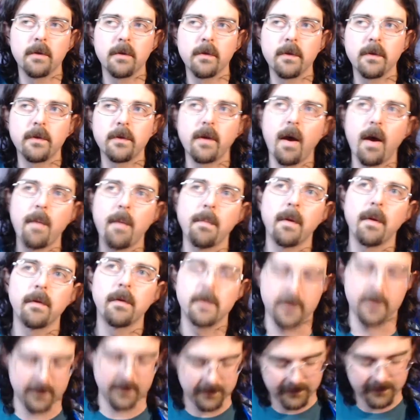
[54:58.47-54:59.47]
over the top
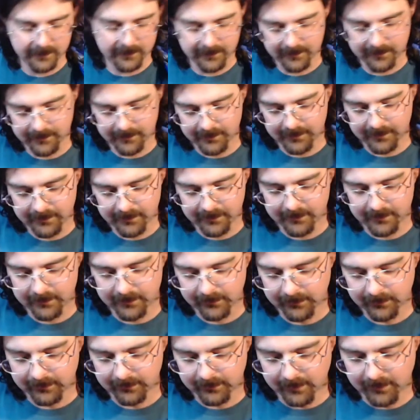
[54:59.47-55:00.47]
of it.
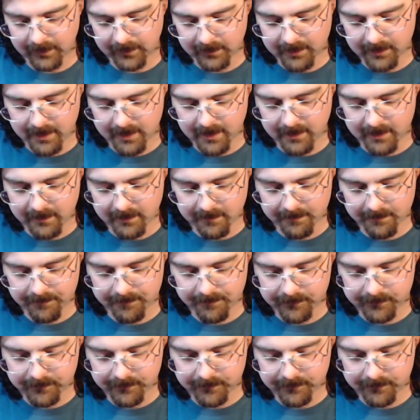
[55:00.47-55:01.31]
So